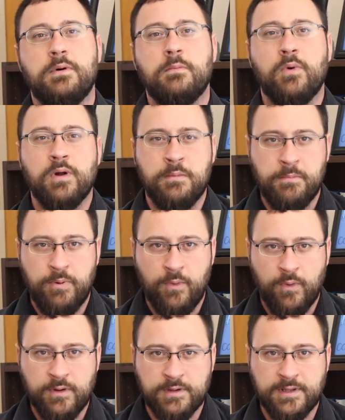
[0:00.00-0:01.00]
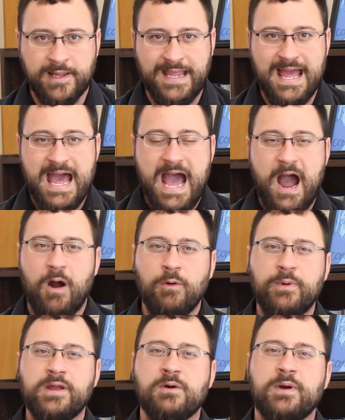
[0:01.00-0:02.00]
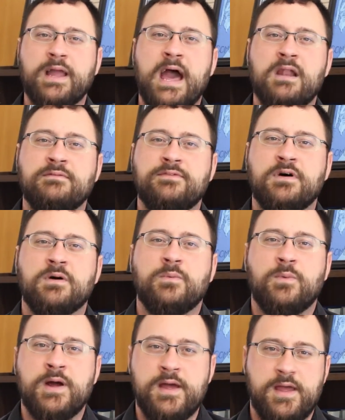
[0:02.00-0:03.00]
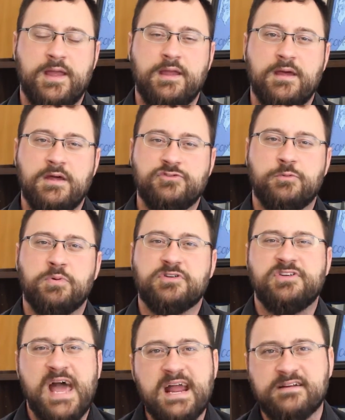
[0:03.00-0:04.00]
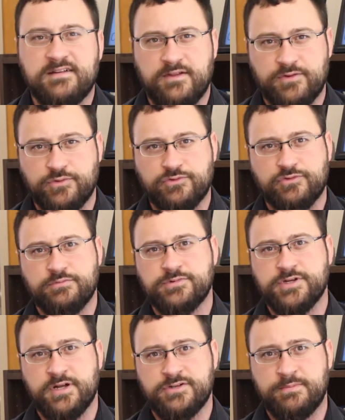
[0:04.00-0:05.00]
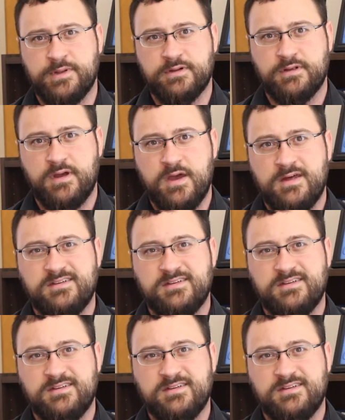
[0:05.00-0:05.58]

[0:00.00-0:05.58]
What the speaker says: but more importantly, how are we going out of our way to protect others from judgment,